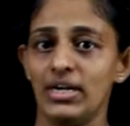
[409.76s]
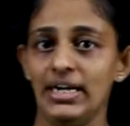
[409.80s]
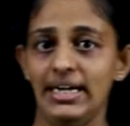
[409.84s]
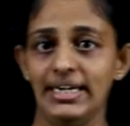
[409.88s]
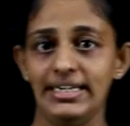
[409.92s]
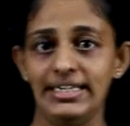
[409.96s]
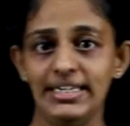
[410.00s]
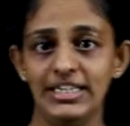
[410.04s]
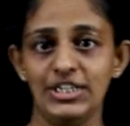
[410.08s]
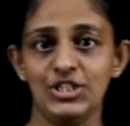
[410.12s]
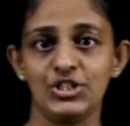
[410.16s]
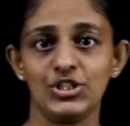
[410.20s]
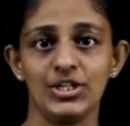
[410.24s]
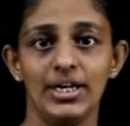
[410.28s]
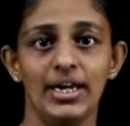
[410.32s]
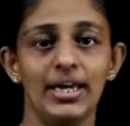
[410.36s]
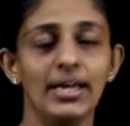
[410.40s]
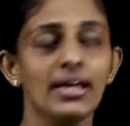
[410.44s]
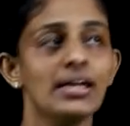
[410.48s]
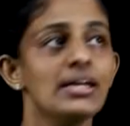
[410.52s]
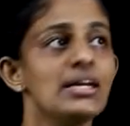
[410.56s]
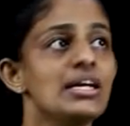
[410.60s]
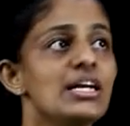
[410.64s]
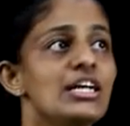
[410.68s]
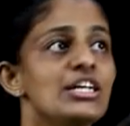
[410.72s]

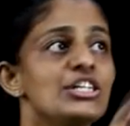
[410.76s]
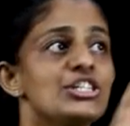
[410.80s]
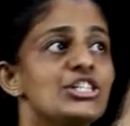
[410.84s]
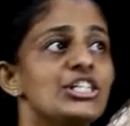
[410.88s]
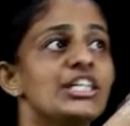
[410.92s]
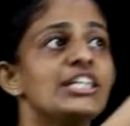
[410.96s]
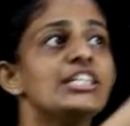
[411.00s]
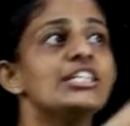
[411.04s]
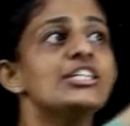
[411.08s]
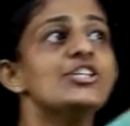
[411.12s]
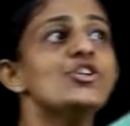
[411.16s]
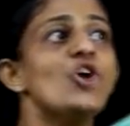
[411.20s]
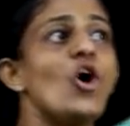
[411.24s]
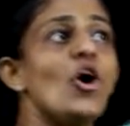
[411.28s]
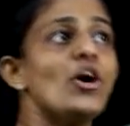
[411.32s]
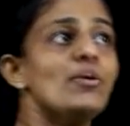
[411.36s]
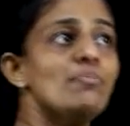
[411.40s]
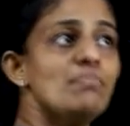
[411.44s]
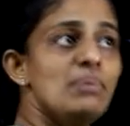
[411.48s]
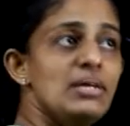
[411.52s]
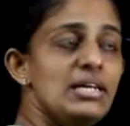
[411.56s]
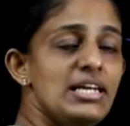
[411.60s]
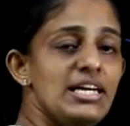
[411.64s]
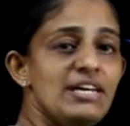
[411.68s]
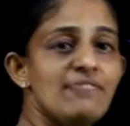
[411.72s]
Adichie, she did
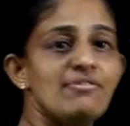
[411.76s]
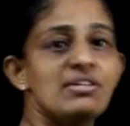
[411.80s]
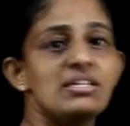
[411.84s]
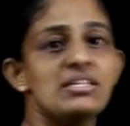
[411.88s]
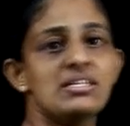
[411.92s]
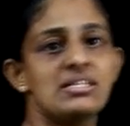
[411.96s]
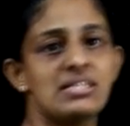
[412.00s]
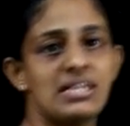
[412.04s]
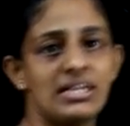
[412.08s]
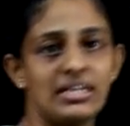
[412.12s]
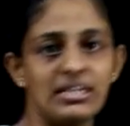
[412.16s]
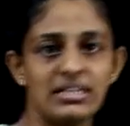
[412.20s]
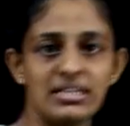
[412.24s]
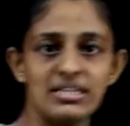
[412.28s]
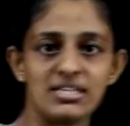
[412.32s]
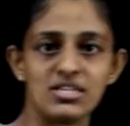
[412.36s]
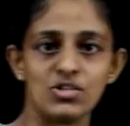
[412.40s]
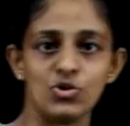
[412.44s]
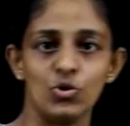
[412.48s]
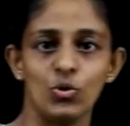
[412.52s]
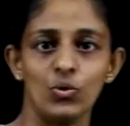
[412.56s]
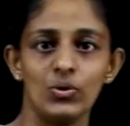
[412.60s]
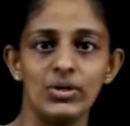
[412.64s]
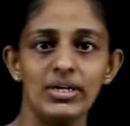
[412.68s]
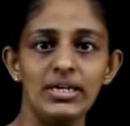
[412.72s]
not believe in single
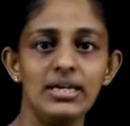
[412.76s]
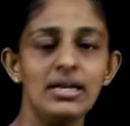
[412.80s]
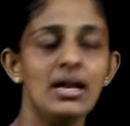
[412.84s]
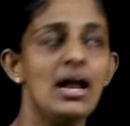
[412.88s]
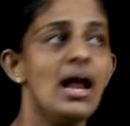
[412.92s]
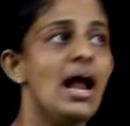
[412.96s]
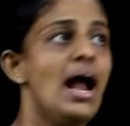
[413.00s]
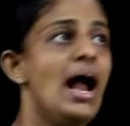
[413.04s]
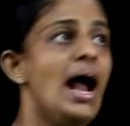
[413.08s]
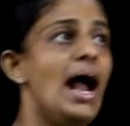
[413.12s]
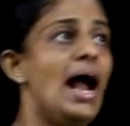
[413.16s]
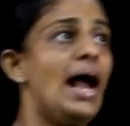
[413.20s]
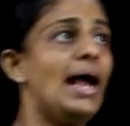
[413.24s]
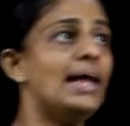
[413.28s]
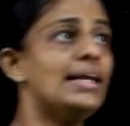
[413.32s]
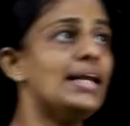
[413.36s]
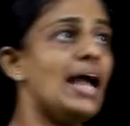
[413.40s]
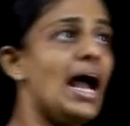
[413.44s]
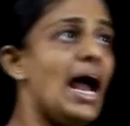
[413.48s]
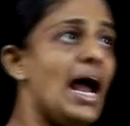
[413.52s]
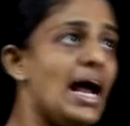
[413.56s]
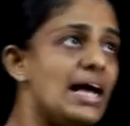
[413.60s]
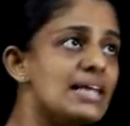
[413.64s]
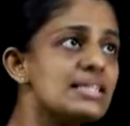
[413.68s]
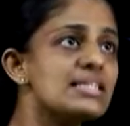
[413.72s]
story and
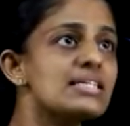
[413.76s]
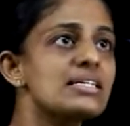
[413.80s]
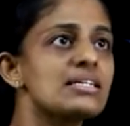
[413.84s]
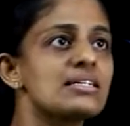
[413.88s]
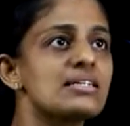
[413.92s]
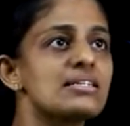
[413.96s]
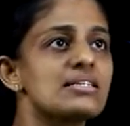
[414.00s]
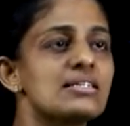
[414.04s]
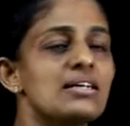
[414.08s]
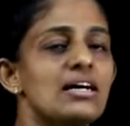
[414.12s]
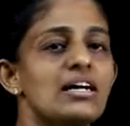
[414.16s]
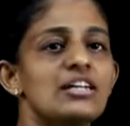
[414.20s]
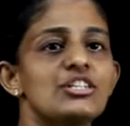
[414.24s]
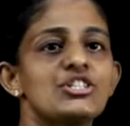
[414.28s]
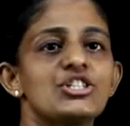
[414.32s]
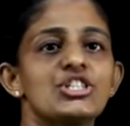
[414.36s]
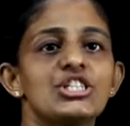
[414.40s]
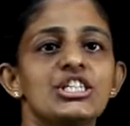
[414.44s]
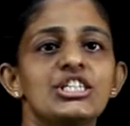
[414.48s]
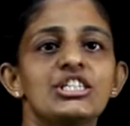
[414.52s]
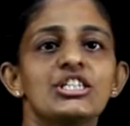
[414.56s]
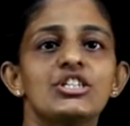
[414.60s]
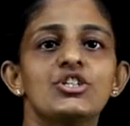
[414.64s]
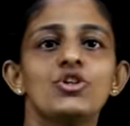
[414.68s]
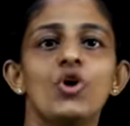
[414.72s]
as a result
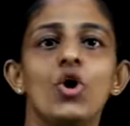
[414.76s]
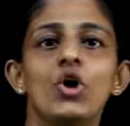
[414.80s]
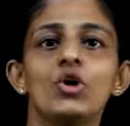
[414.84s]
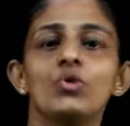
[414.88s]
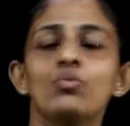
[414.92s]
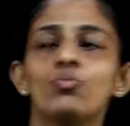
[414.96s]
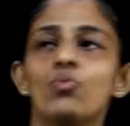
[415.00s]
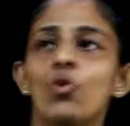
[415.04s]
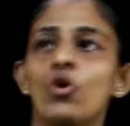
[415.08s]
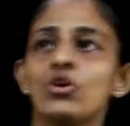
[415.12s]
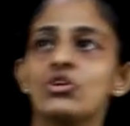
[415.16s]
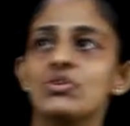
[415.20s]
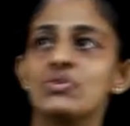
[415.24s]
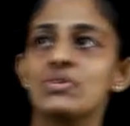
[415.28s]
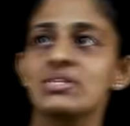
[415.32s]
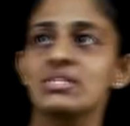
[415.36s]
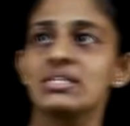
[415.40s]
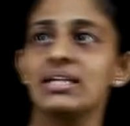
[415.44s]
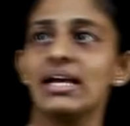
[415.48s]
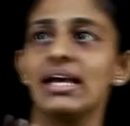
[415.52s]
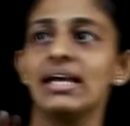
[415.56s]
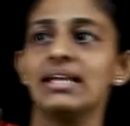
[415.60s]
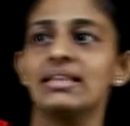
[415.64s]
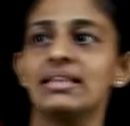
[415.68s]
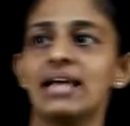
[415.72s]
she did not want to
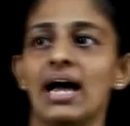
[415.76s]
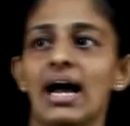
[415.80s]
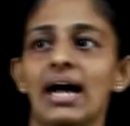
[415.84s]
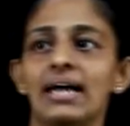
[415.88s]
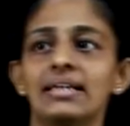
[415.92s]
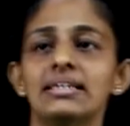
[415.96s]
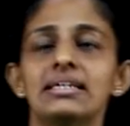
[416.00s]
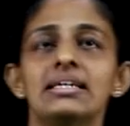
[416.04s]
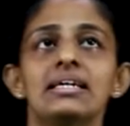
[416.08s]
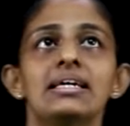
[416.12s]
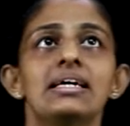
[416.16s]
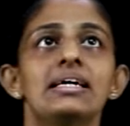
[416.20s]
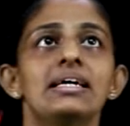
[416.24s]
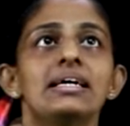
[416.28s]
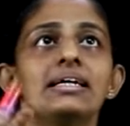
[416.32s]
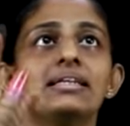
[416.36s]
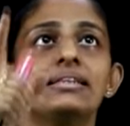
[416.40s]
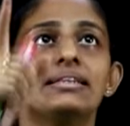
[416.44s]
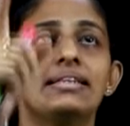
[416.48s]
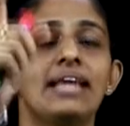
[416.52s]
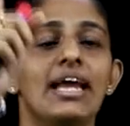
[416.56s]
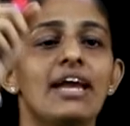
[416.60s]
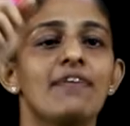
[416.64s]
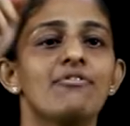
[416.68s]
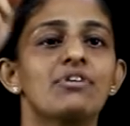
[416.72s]
say that
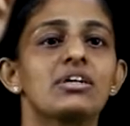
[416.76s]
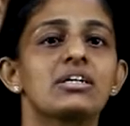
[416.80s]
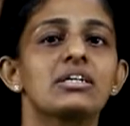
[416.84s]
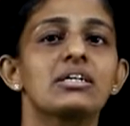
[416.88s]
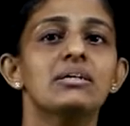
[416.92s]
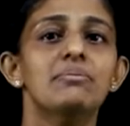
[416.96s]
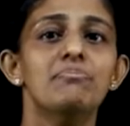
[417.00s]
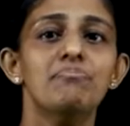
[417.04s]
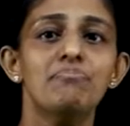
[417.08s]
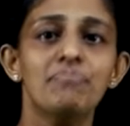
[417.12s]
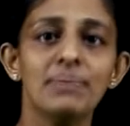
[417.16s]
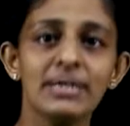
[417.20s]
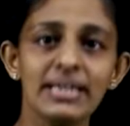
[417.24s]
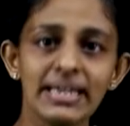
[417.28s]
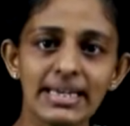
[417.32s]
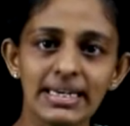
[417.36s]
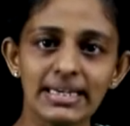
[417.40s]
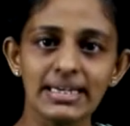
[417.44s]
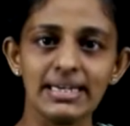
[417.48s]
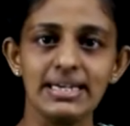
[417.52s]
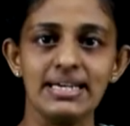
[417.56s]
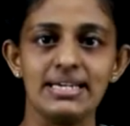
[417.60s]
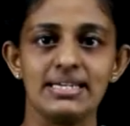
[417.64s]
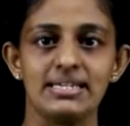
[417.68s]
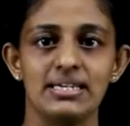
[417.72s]
they were
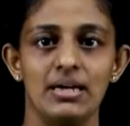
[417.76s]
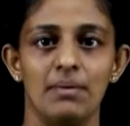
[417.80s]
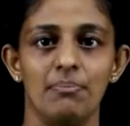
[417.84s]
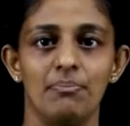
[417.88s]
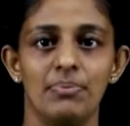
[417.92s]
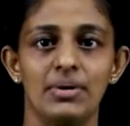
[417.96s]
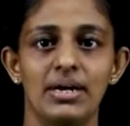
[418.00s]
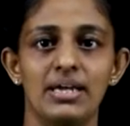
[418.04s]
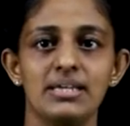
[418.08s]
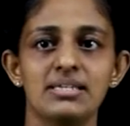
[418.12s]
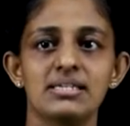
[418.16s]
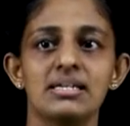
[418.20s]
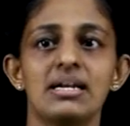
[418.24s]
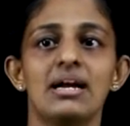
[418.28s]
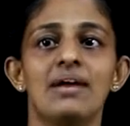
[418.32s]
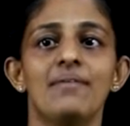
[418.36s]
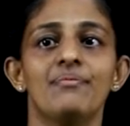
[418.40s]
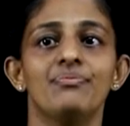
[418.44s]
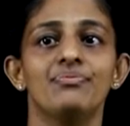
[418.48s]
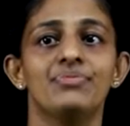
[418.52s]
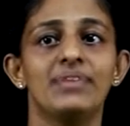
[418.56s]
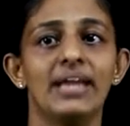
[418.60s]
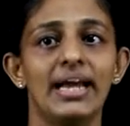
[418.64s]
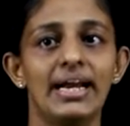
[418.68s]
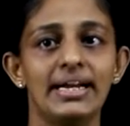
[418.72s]
completely suppressed
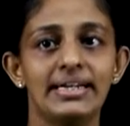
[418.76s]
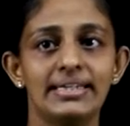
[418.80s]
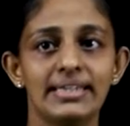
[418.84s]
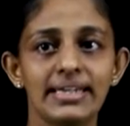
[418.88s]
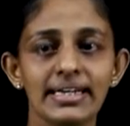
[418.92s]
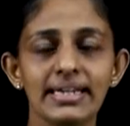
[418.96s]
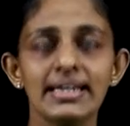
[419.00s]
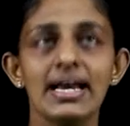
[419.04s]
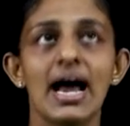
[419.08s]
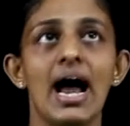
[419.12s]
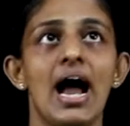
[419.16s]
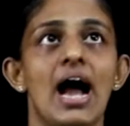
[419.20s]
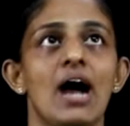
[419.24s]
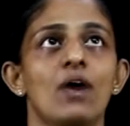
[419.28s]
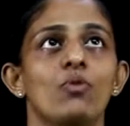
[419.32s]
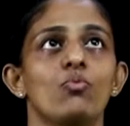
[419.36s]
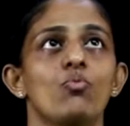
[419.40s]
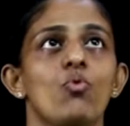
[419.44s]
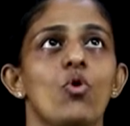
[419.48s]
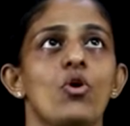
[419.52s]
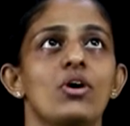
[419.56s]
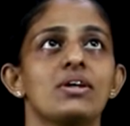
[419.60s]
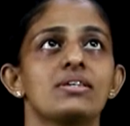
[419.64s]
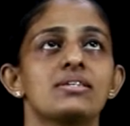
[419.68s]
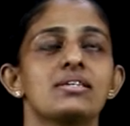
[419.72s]
they did have
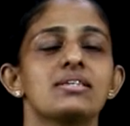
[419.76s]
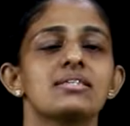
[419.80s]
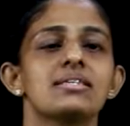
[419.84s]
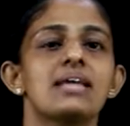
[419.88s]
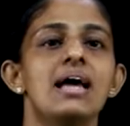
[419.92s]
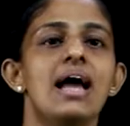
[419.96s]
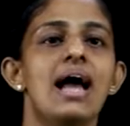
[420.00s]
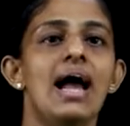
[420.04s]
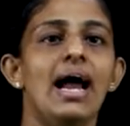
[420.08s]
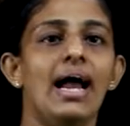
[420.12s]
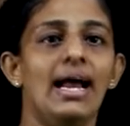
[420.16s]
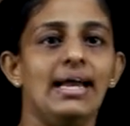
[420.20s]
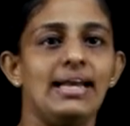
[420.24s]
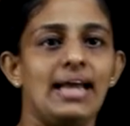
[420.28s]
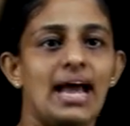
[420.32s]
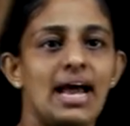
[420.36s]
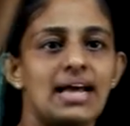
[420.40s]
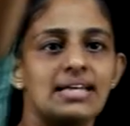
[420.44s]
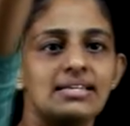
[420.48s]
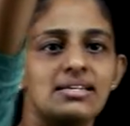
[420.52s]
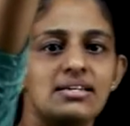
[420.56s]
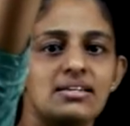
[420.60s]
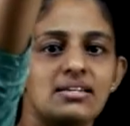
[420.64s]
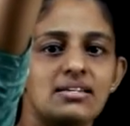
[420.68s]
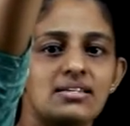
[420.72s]
voices and
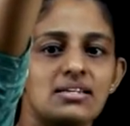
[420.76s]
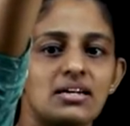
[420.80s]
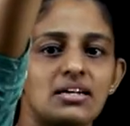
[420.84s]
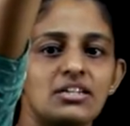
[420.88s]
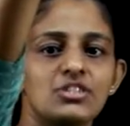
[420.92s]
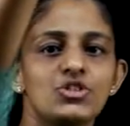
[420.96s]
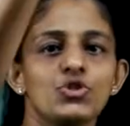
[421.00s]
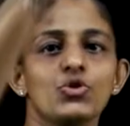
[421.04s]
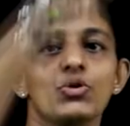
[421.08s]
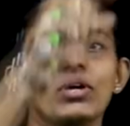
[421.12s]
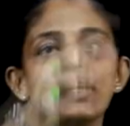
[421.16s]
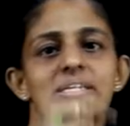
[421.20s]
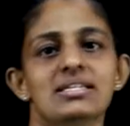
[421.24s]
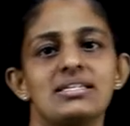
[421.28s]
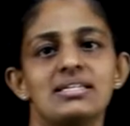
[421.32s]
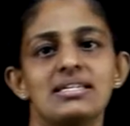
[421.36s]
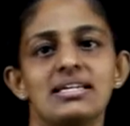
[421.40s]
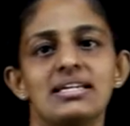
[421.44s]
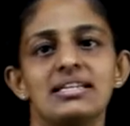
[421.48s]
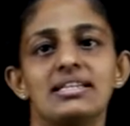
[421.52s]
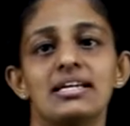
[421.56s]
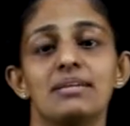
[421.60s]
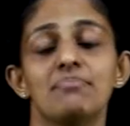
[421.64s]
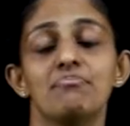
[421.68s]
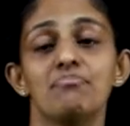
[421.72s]
as a result you can
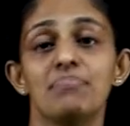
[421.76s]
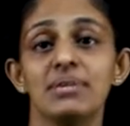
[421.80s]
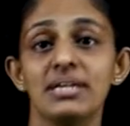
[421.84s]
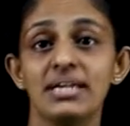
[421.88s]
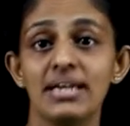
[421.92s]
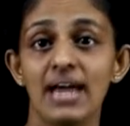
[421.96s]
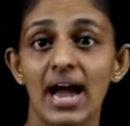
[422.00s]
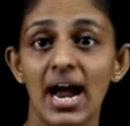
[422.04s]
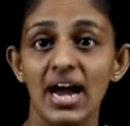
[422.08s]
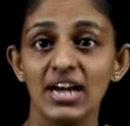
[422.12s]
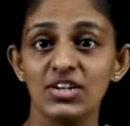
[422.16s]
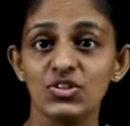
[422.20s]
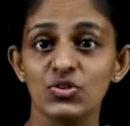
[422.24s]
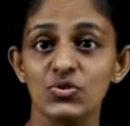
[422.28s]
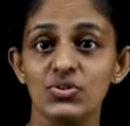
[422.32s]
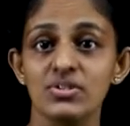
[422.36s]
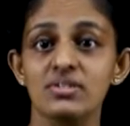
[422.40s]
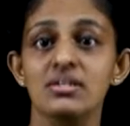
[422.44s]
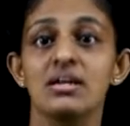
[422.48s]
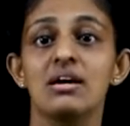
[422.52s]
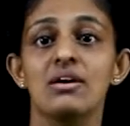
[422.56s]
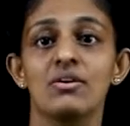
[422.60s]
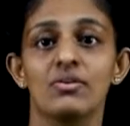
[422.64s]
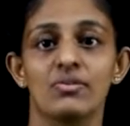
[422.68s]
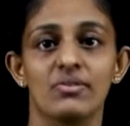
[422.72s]
see that
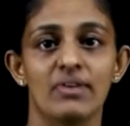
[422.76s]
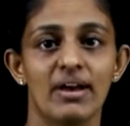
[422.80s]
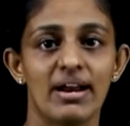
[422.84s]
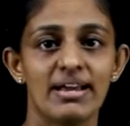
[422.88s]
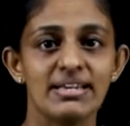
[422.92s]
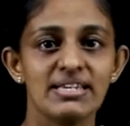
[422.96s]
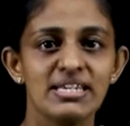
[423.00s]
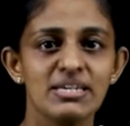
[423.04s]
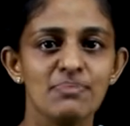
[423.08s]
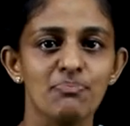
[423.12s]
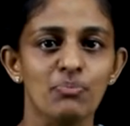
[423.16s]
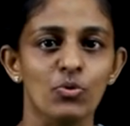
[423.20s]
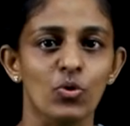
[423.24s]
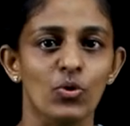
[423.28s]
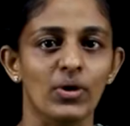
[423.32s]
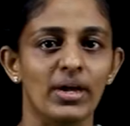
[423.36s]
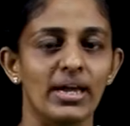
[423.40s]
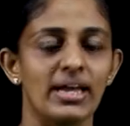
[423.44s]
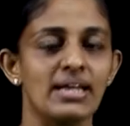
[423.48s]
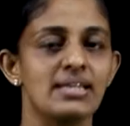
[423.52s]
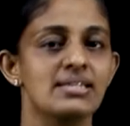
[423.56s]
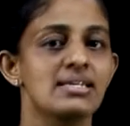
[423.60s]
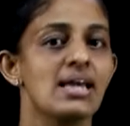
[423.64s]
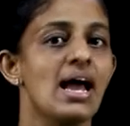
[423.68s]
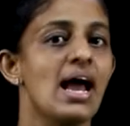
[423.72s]
beatrice
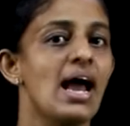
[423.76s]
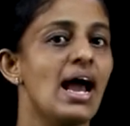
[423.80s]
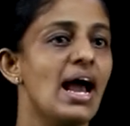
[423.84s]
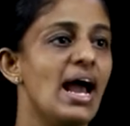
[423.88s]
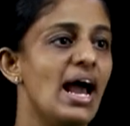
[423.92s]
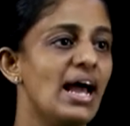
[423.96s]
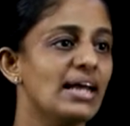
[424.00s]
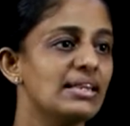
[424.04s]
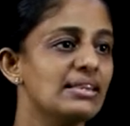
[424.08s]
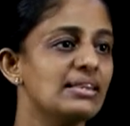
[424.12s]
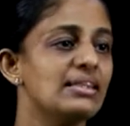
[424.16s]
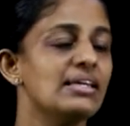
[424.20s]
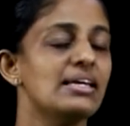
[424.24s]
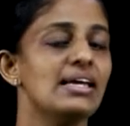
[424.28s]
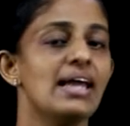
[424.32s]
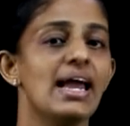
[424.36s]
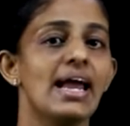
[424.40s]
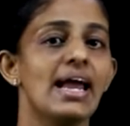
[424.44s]
reciprocates at the